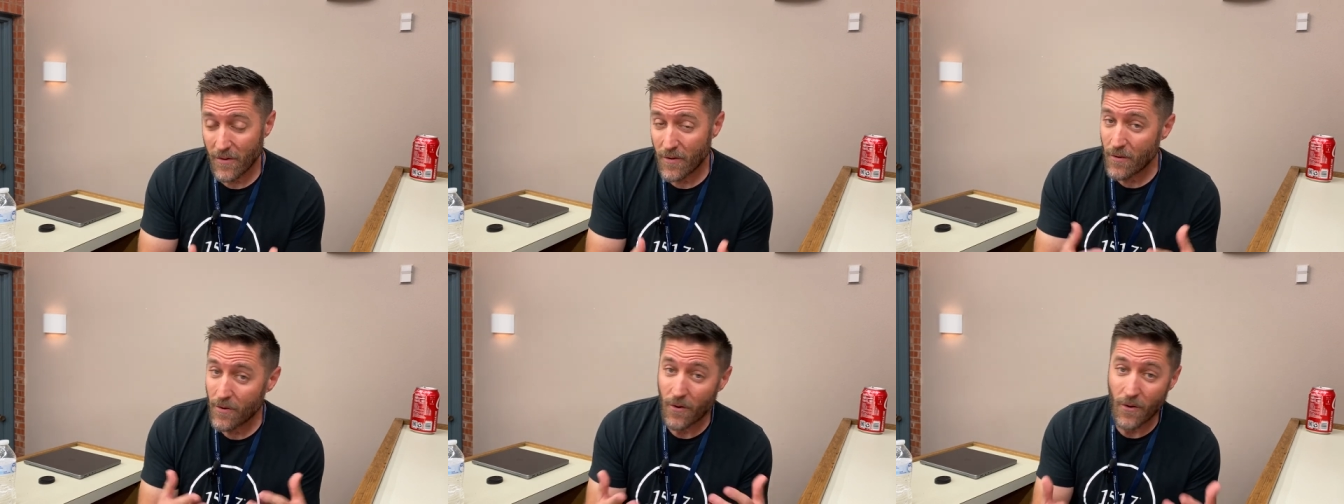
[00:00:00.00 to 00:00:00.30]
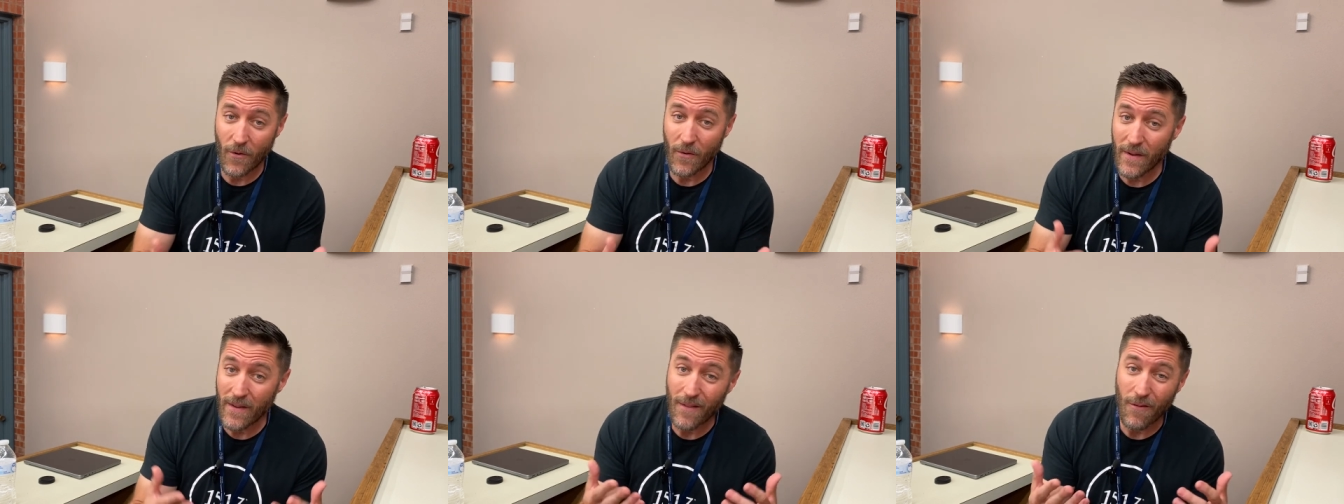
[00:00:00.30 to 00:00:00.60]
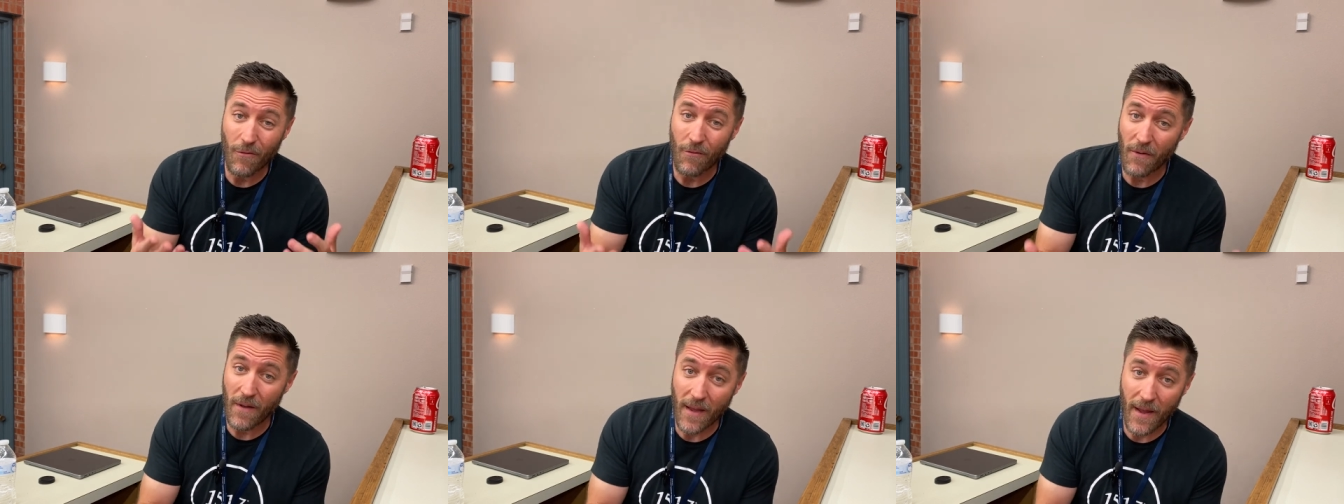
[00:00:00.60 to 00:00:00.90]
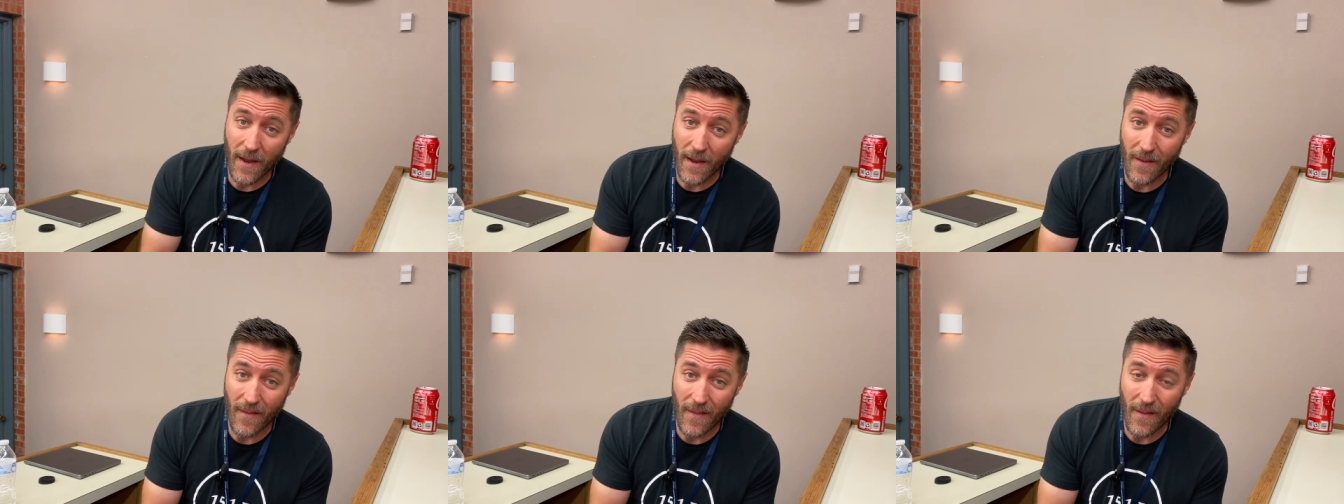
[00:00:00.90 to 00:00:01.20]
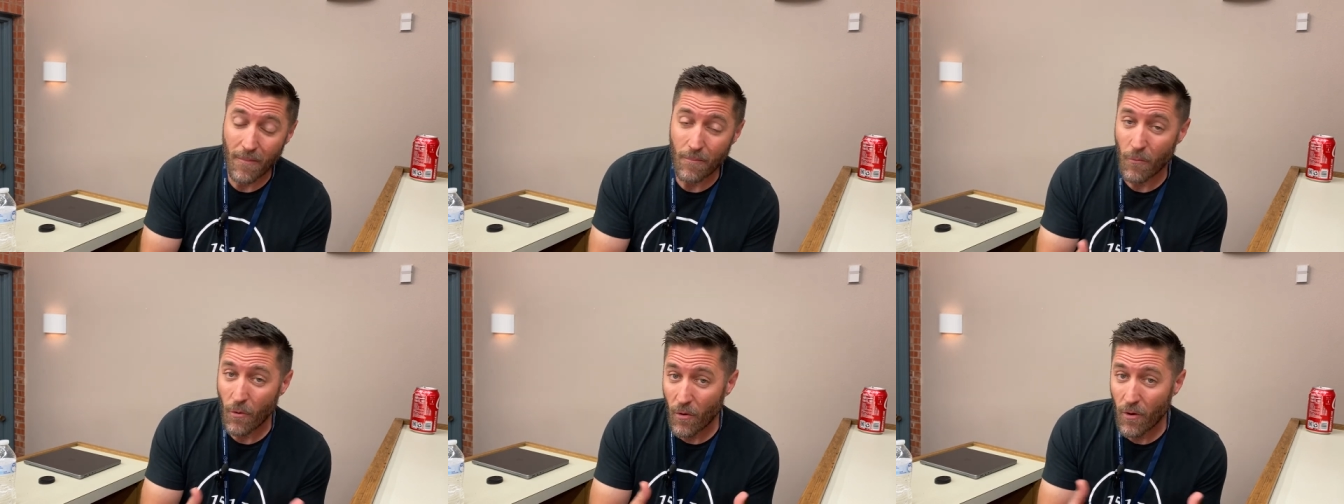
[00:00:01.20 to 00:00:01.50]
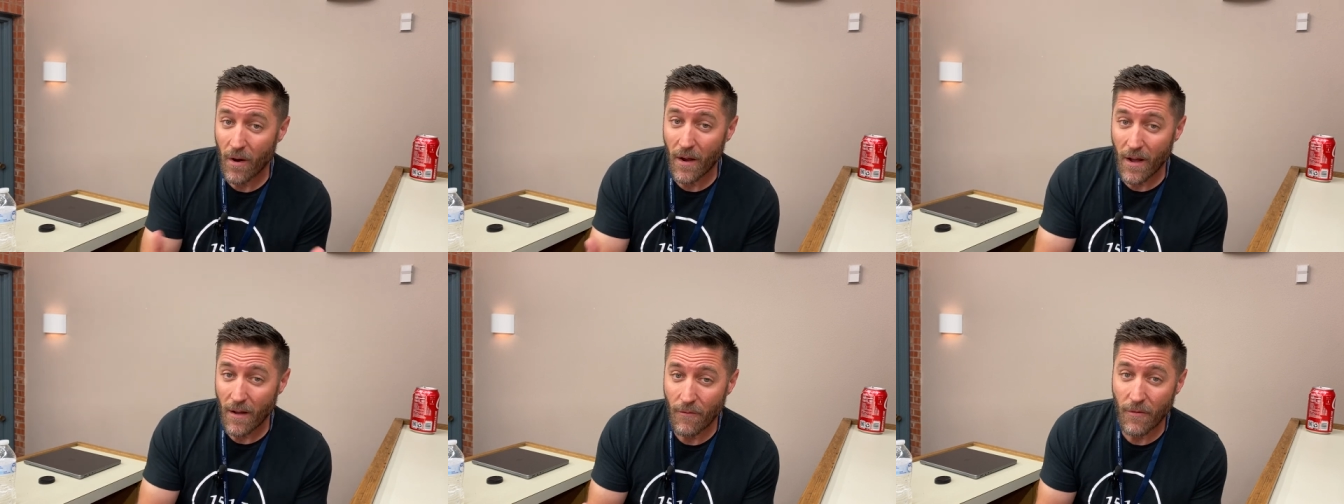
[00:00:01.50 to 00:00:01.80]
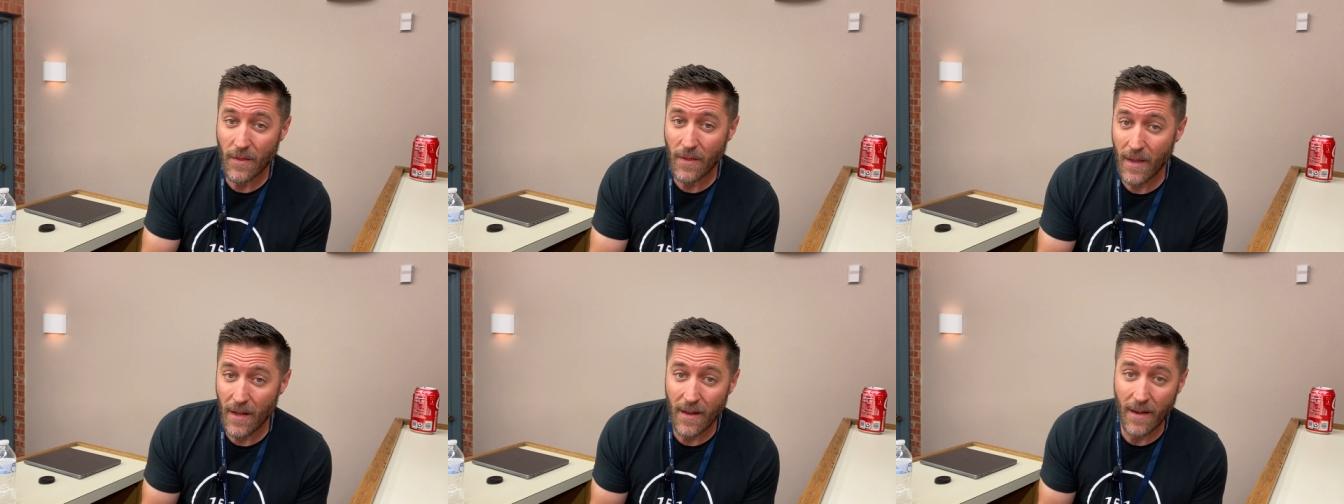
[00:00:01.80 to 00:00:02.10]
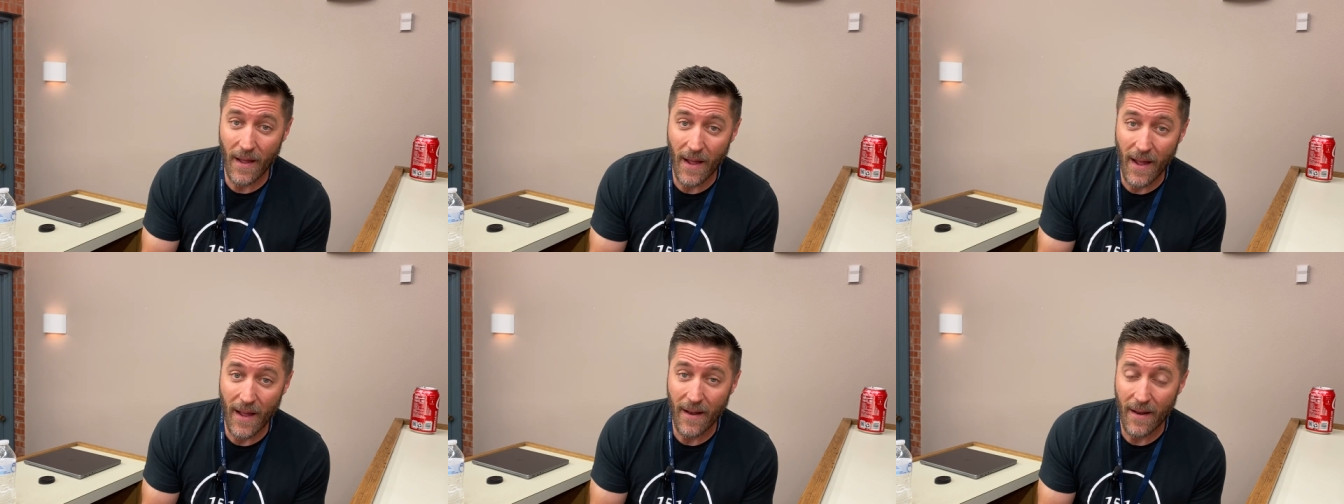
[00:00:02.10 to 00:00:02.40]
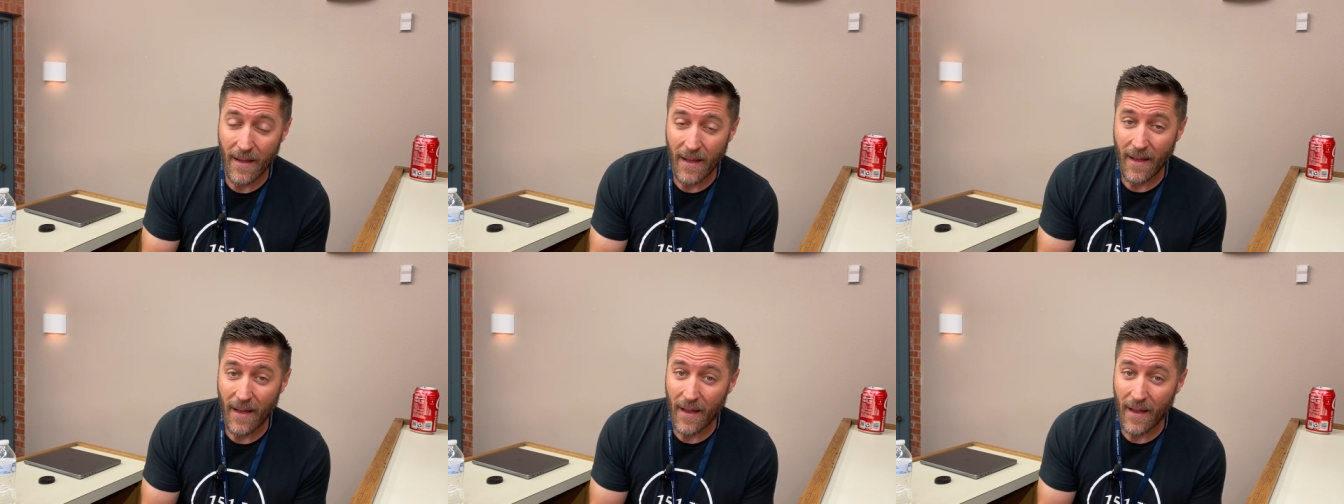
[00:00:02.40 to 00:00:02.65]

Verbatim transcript: And you're going to find that more often than not,